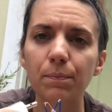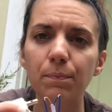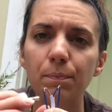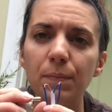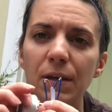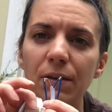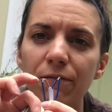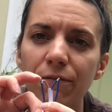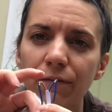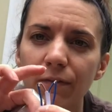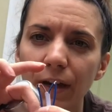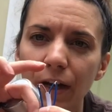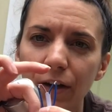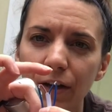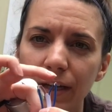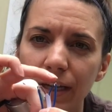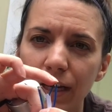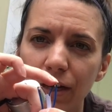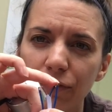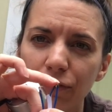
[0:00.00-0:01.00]
Be
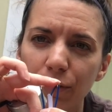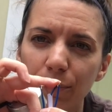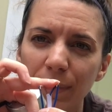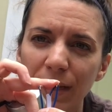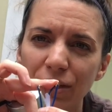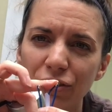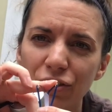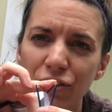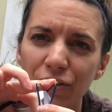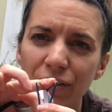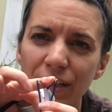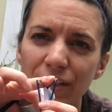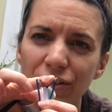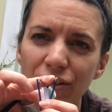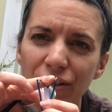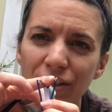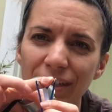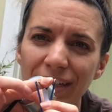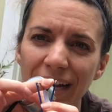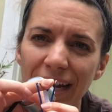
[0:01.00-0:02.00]
very careful, make sure these
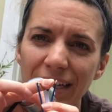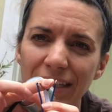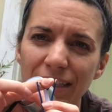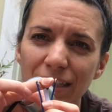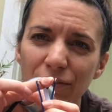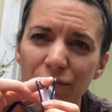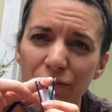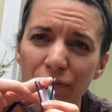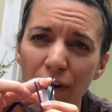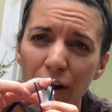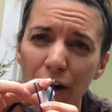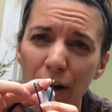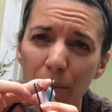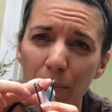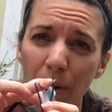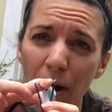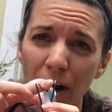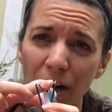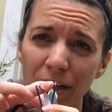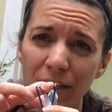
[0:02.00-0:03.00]
are nice and far
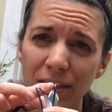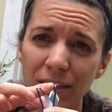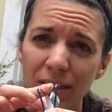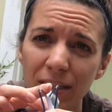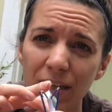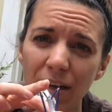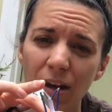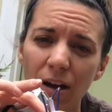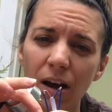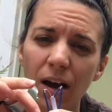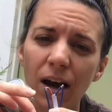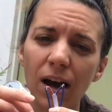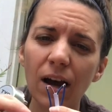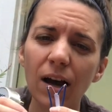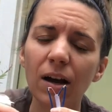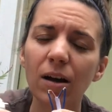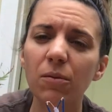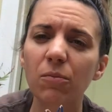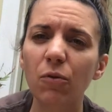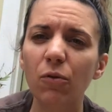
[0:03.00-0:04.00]
apart,
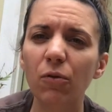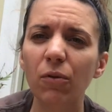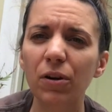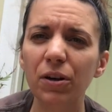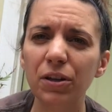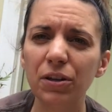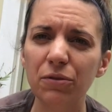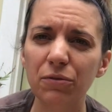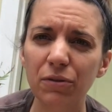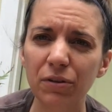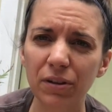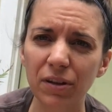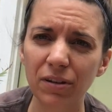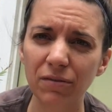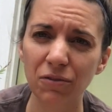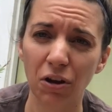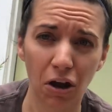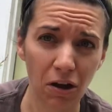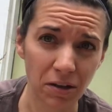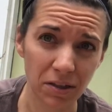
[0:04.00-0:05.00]
or you could
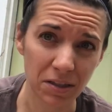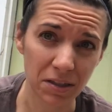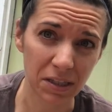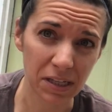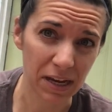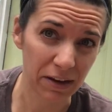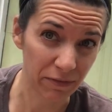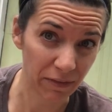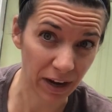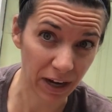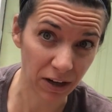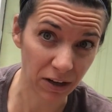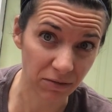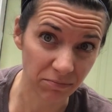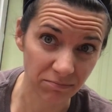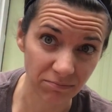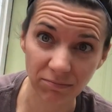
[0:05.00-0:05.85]
cause a fire.